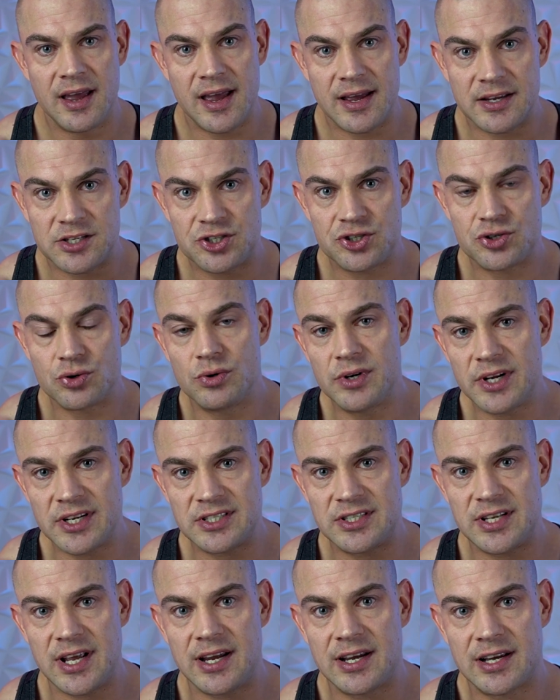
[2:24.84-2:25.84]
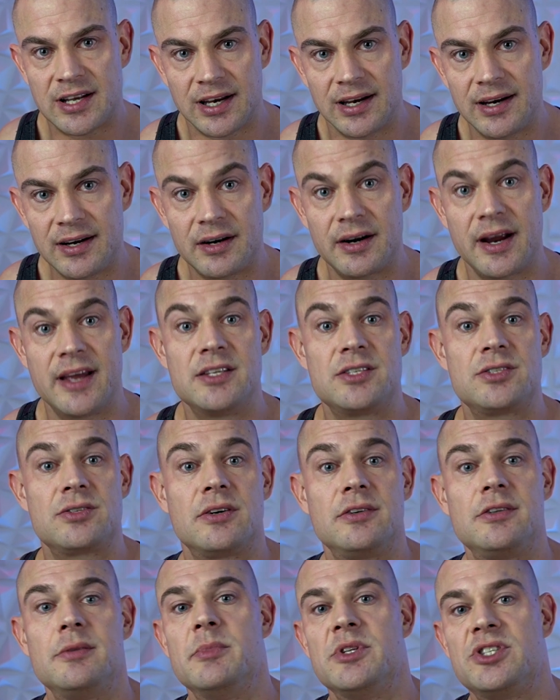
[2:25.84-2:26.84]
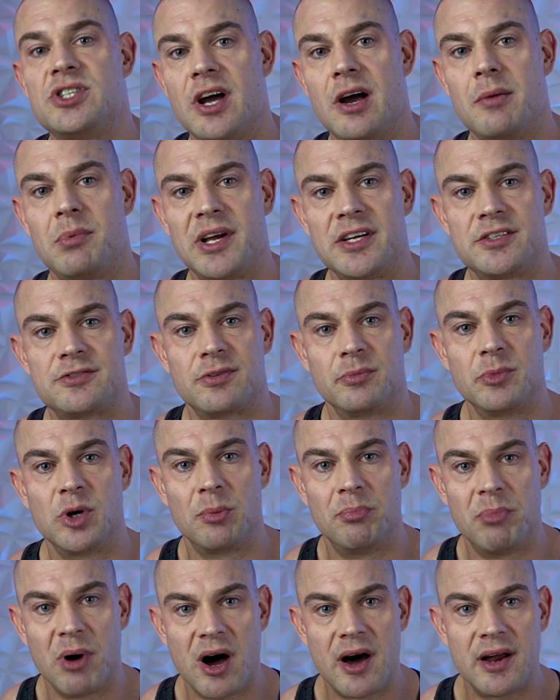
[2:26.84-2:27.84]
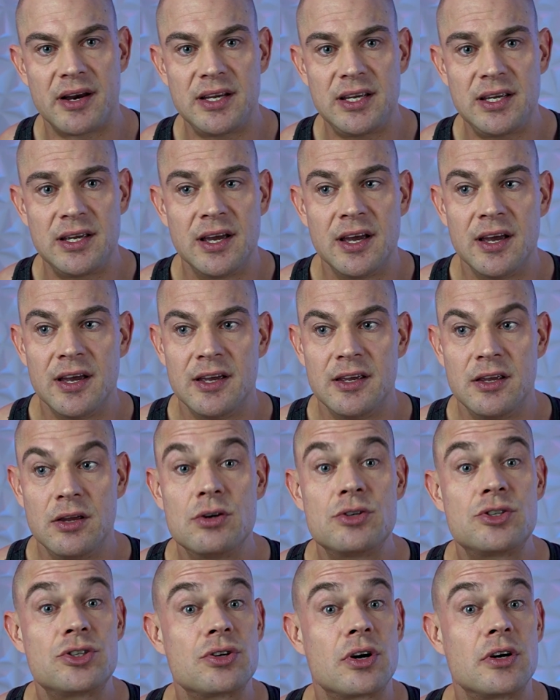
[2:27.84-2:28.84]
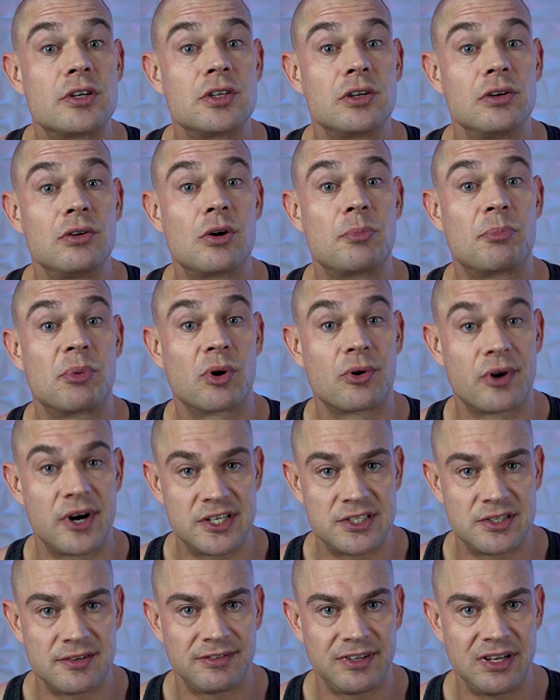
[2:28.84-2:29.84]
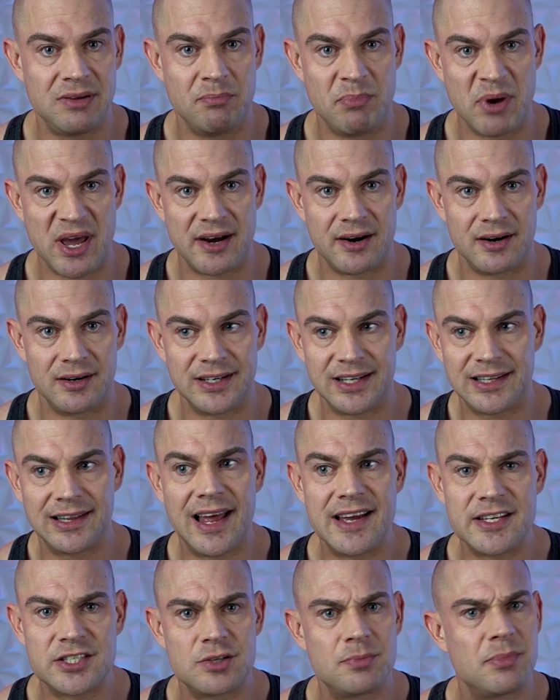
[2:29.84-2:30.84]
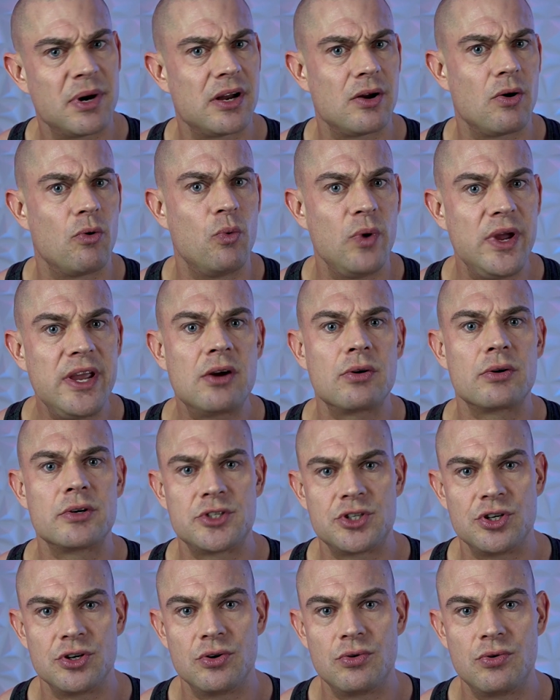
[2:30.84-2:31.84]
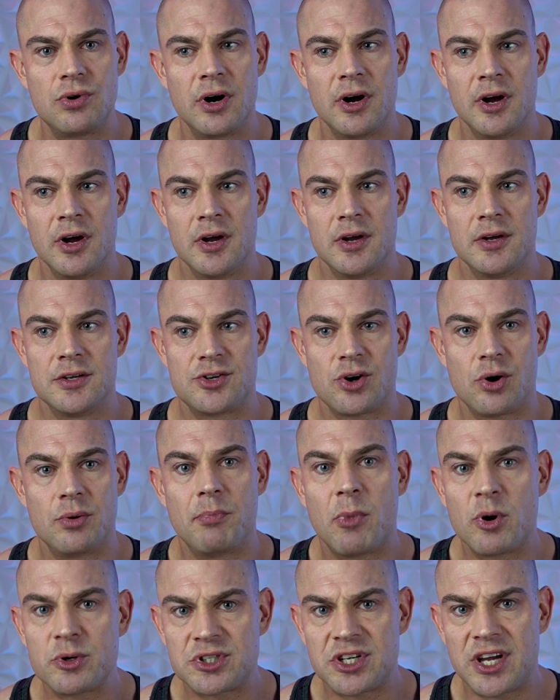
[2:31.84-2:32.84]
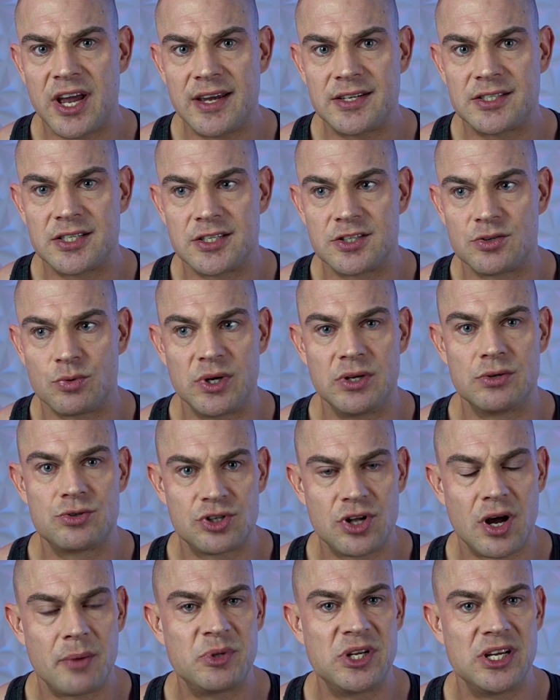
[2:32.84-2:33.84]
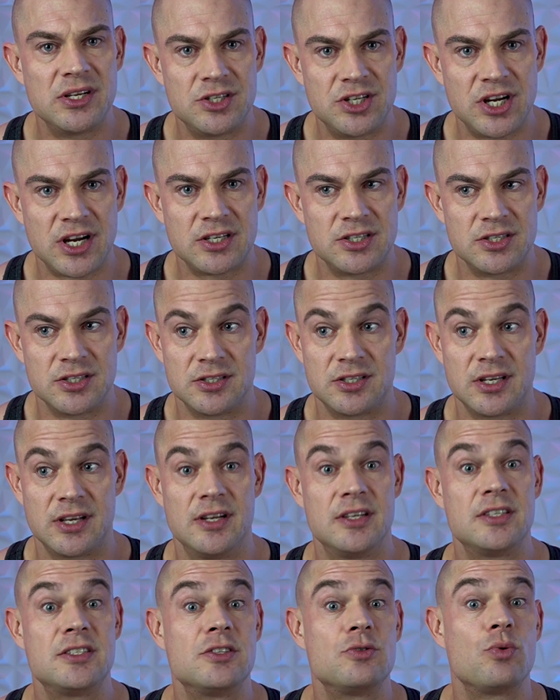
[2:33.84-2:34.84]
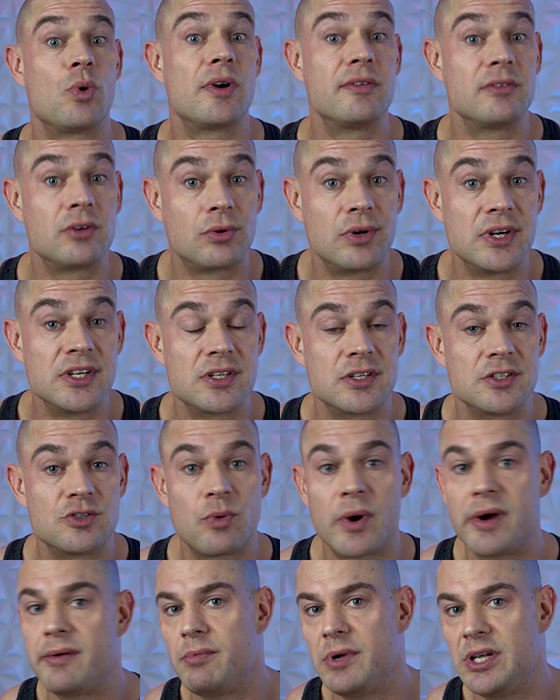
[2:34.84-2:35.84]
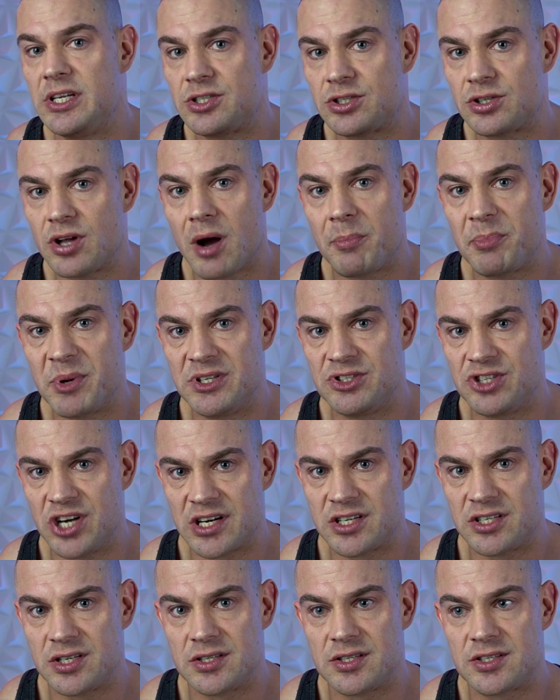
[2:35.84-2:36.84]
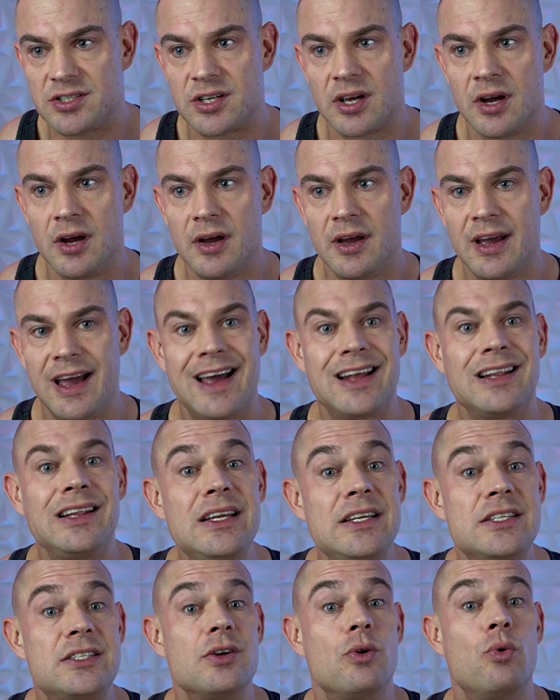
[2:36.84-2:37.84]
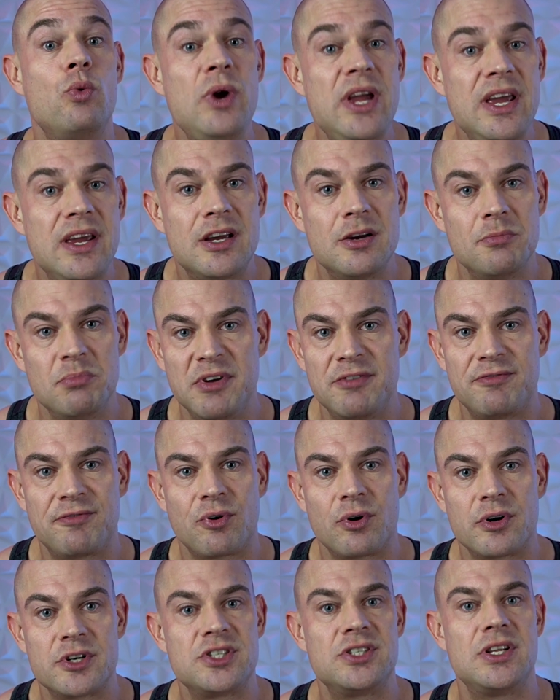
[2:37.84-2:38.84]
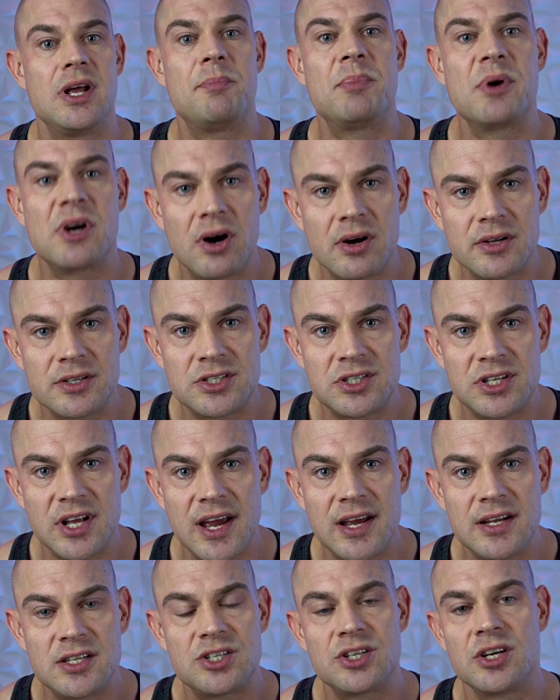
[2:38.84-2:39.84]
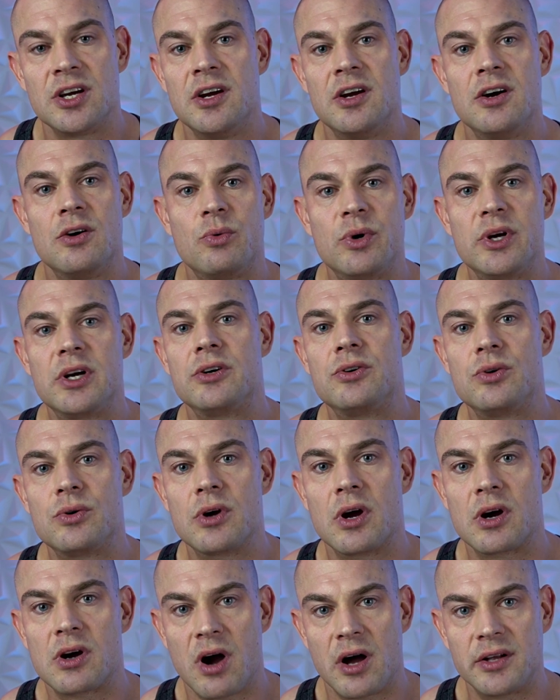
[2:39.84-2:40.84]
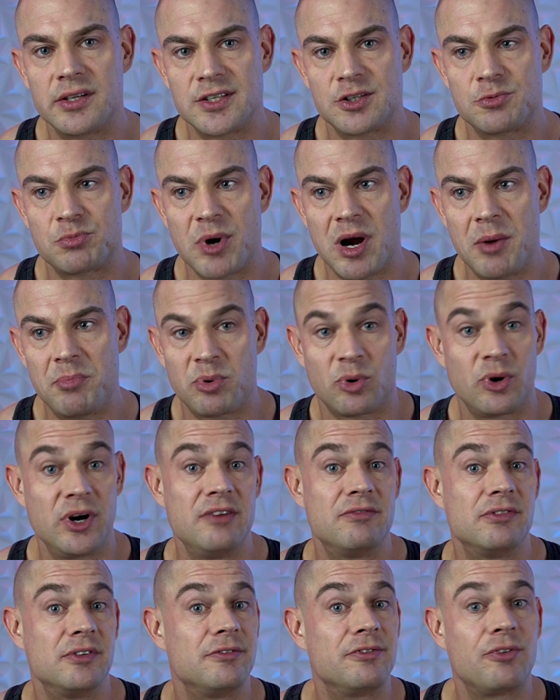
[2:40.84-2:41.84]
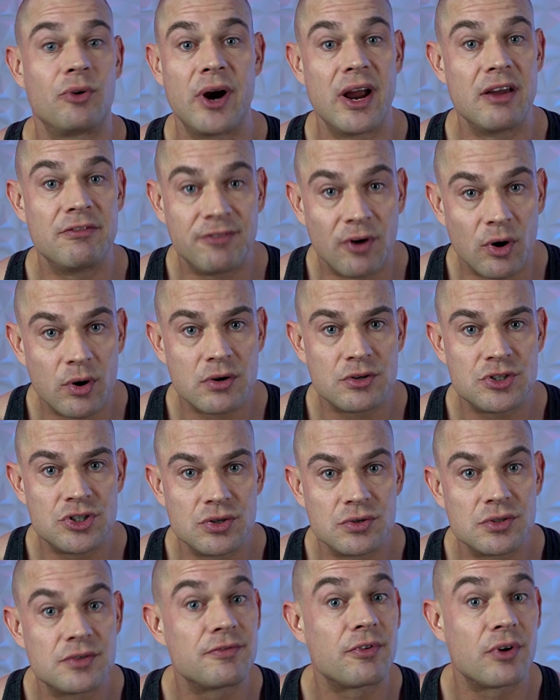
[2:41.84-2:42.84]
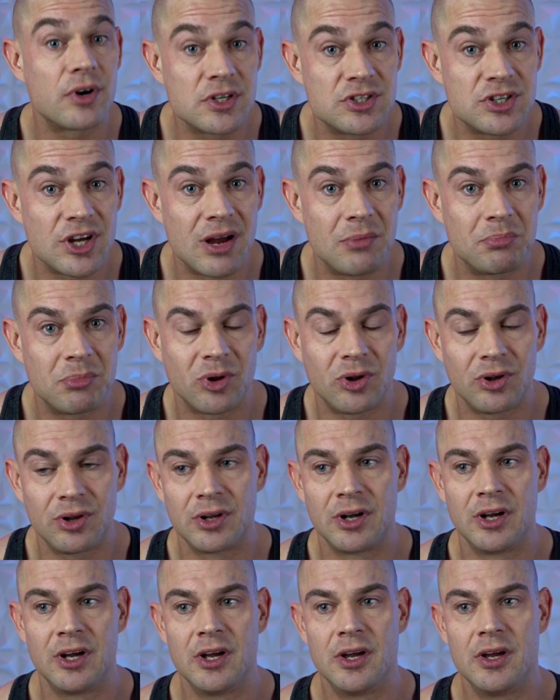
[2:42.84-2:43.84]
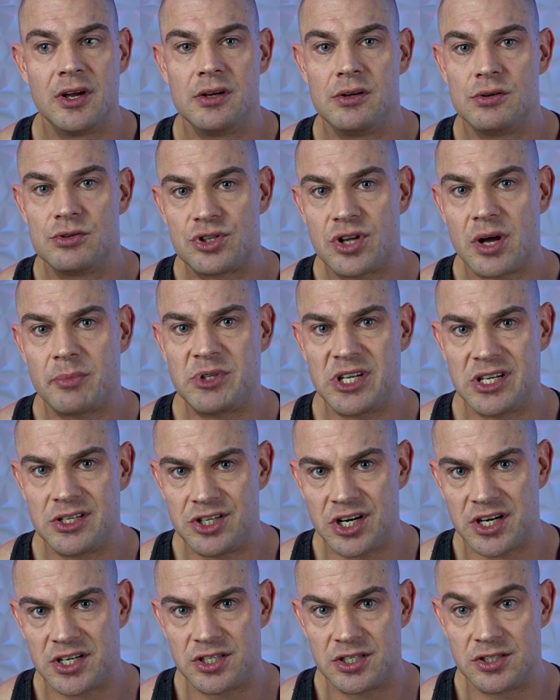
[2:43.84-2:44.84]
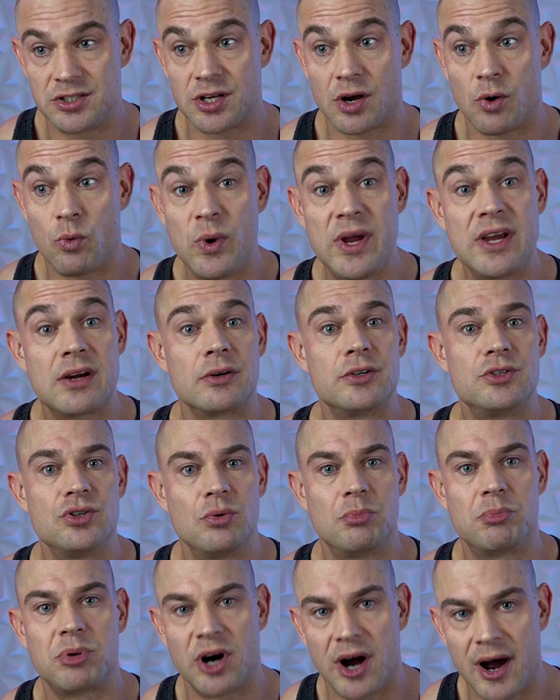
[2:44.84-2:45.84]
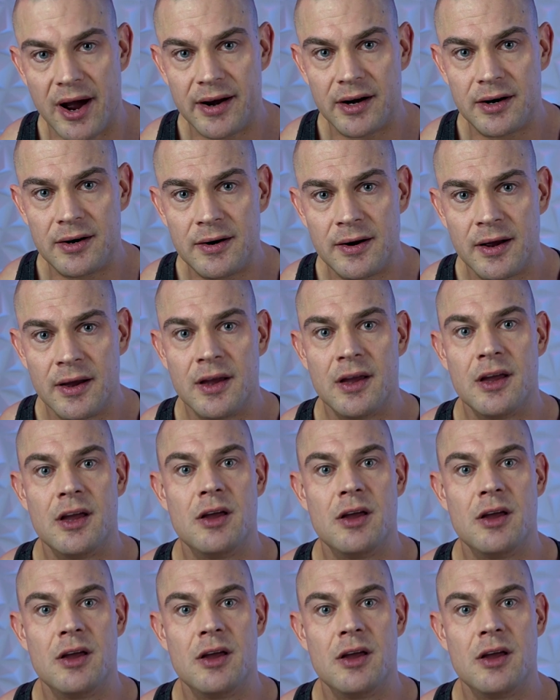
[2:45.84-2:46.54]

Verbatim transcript: As soon as they clear and start to metabolize from your body, you start to look progressively better. That lasts about a week or two. So in most cases, when you stop the injections, and this is one of the reasons why we stop injections at least a week before stepping on stage, when you're doing a contest prep or even for a photo shoot, for example, you stop the injections a week or two prior,